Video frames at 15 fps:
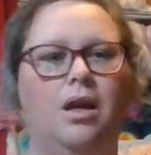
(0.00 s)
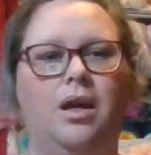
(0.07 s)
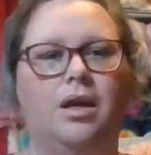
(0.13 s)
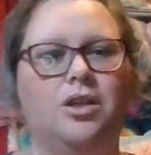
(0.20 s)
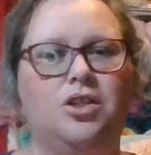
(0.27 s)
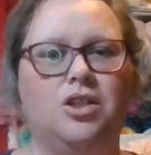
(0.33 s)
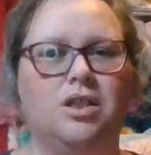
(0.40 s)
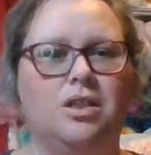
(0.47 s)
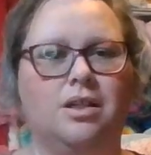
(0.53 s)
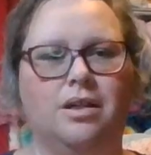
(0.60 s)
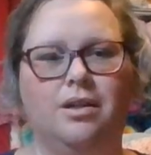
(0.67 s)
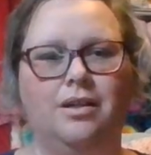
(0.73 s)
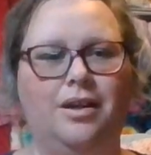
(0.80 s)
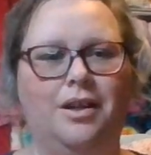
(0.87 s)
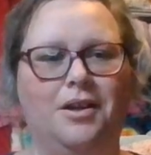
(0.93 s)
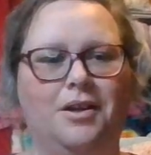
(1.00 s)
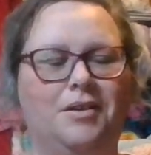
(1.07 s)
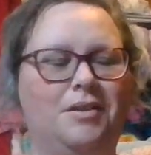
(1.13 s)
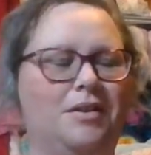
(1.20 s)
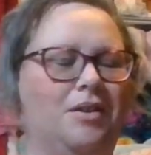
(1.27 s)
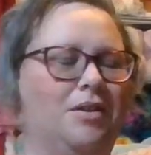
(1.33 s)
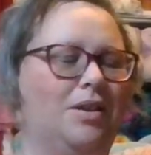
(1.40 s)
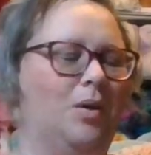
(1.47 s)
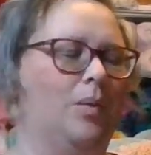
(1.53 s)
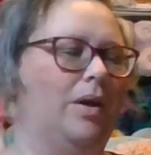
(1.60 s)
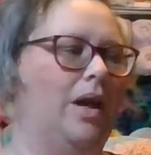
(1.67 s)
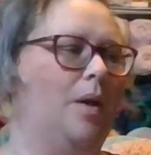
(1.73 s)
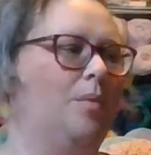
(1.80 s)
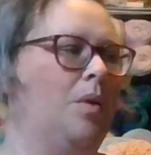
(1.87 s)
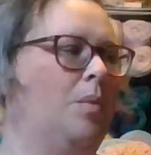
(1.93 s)
It's just a, you know, little thing we
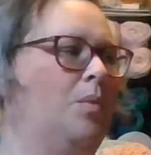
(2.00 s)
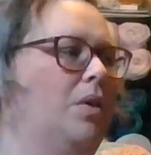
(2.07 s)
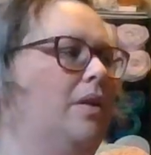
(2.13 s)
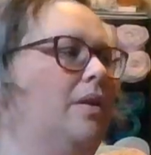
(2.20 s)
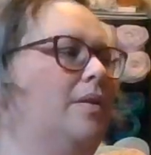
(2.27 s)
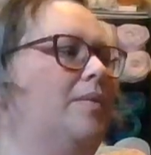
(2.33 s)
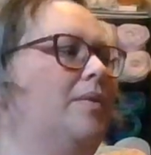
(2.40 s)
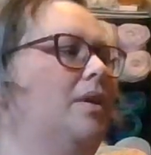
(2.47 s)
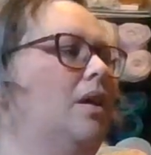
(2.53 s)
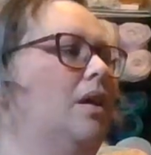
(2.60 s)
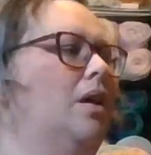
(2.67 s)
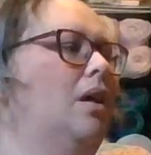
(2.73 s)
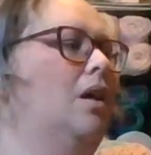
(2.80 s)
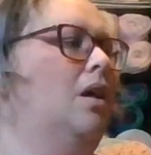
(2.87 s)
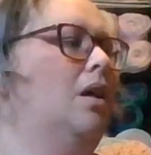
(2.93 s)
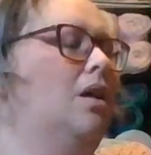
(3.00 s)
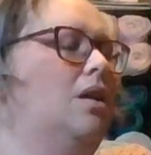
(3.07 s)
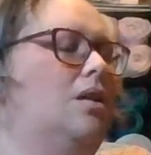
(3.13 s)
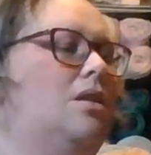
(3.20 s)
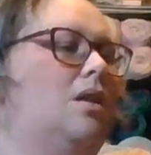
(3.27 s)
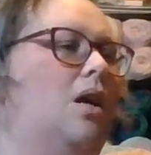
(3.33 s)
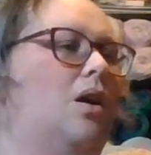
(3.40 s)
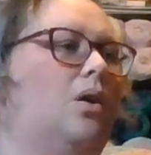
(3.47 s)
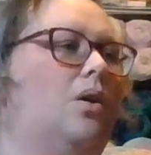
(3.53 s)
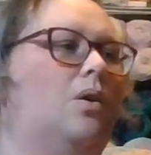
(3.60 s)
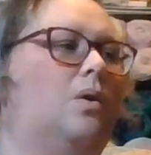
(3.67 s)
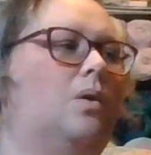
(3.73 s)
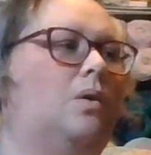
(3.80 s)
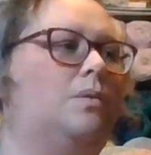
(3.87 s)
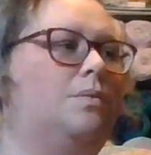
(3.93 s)
came up with.
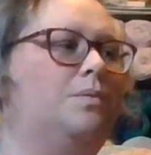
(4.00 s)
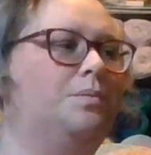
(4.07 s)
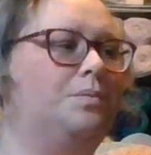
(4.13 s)
So,